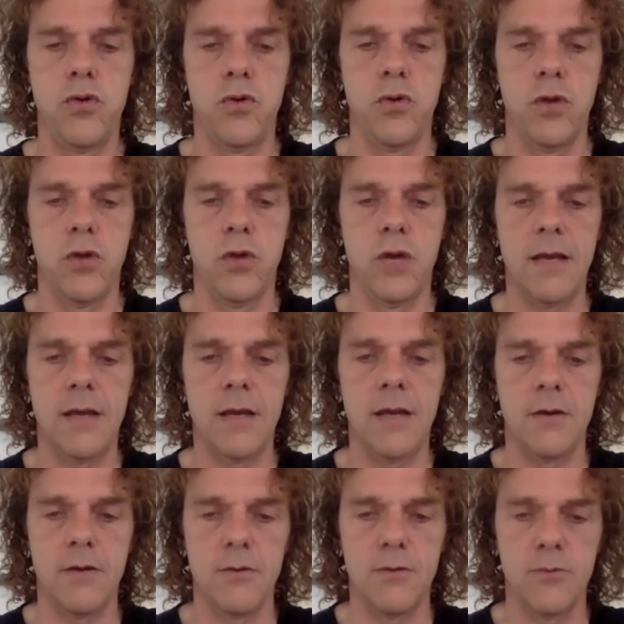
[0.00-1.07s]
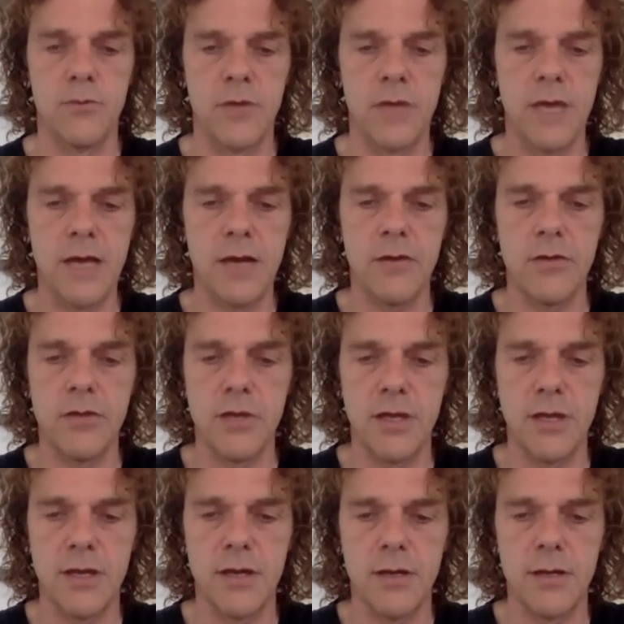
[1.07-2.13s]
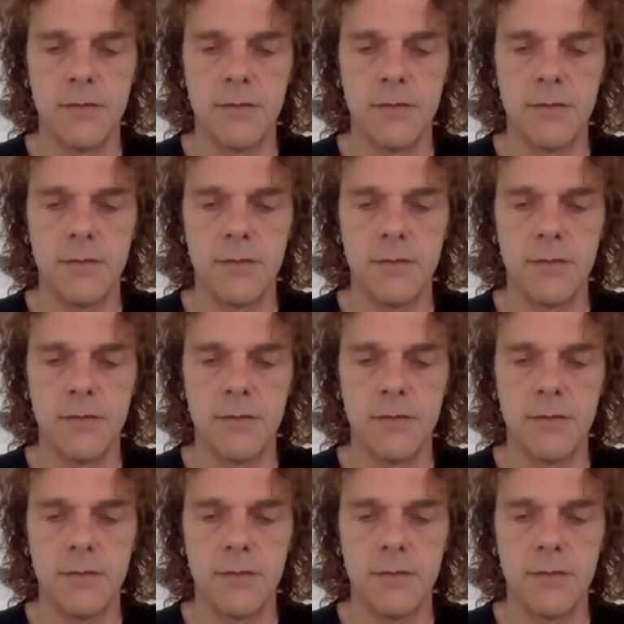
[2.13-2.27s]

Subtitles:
Letting go. Energy in.